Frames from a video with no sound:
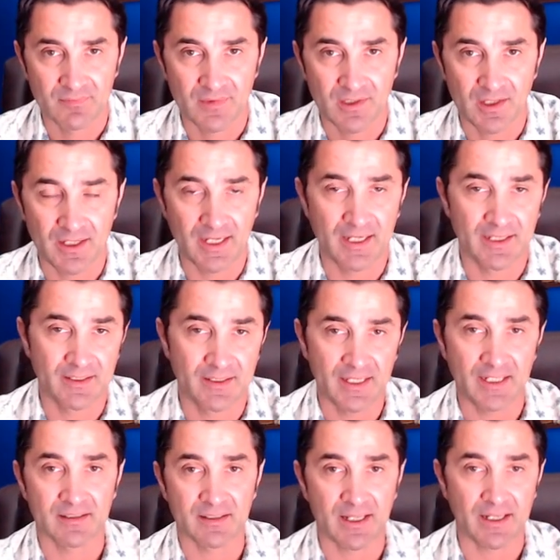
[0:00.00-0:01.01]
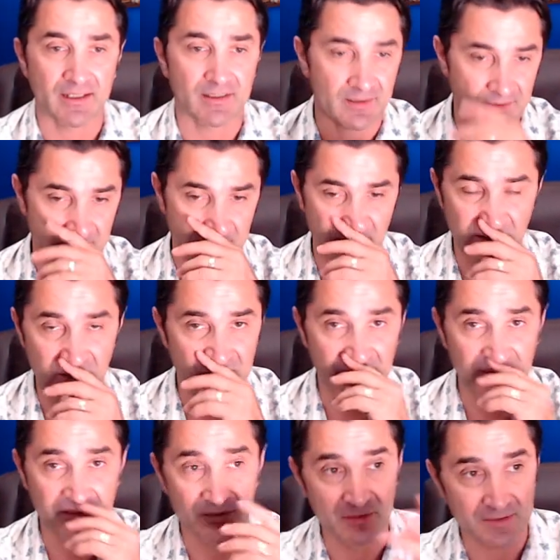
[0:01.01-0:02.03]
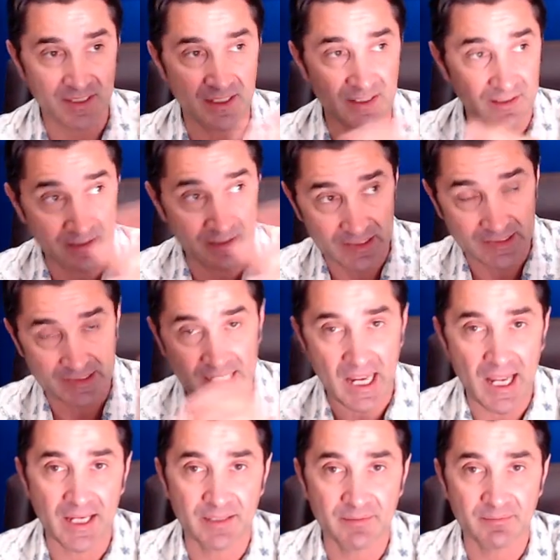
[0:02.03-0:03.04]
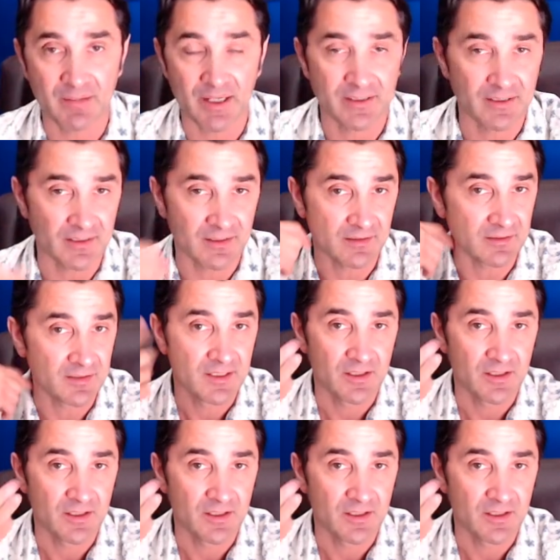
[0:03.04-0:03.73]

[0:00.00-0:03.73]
and they like uh, you know you, you take a guy by the